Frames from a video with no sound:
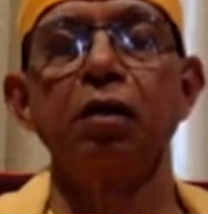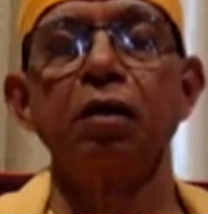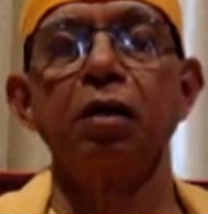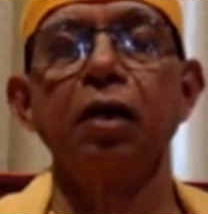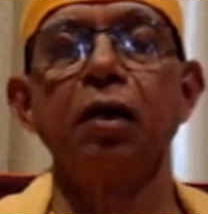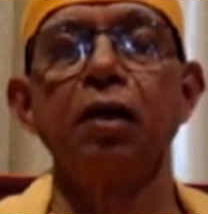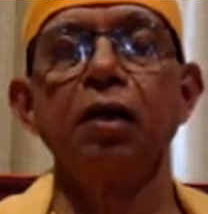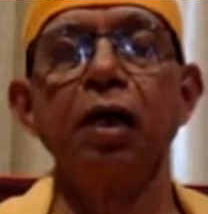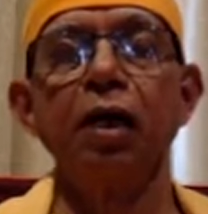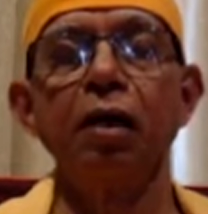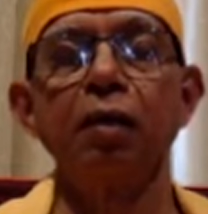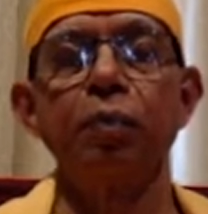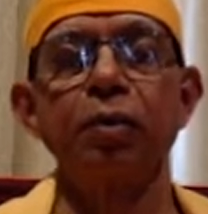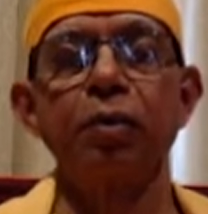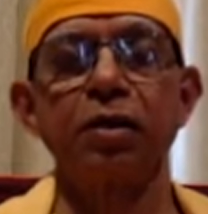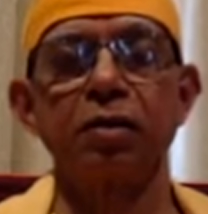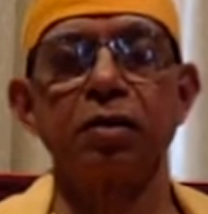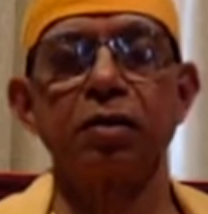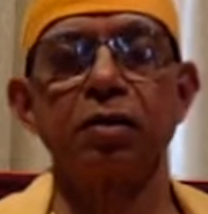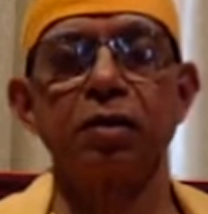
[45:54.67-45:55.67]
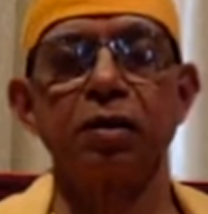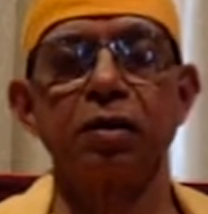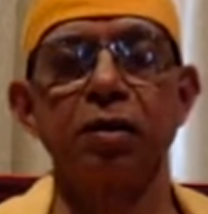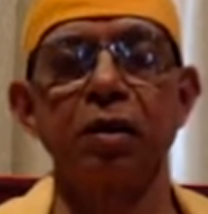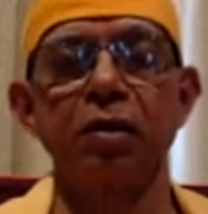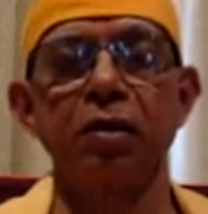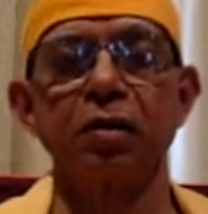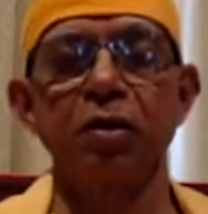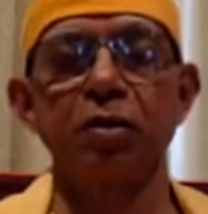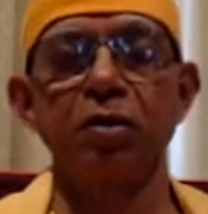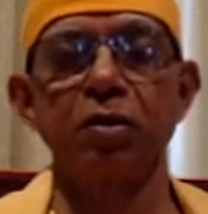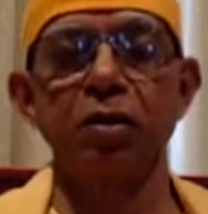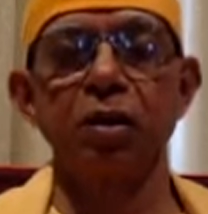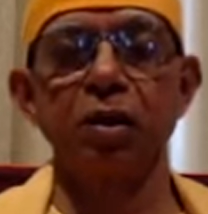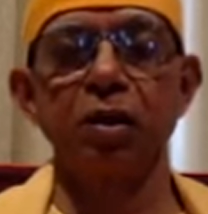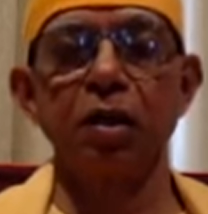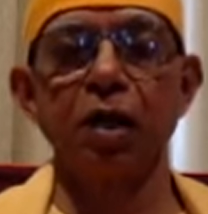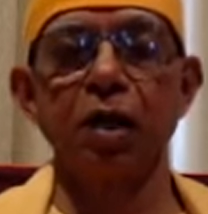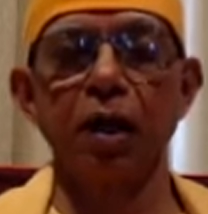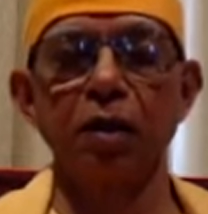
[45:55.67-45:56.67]
can help us in this
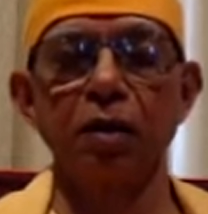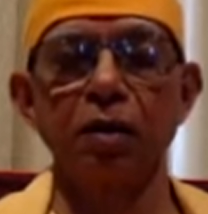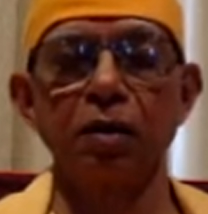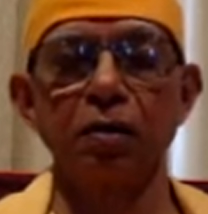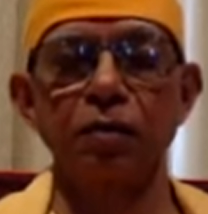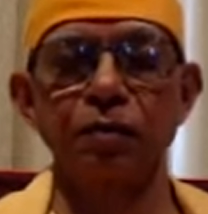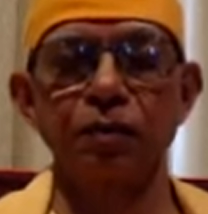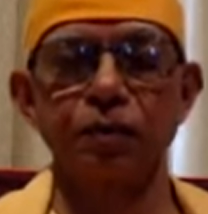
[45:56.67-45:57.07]
regard.